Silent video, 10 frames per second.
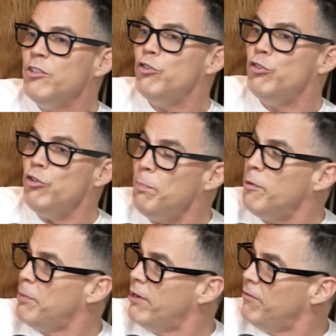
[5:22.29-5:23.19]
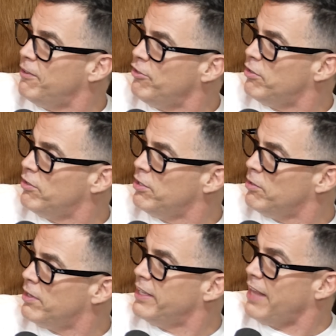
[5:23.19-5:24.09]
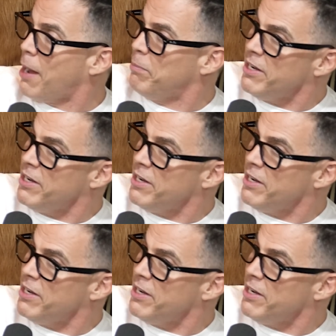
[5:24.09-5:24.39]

super beneficial to you like that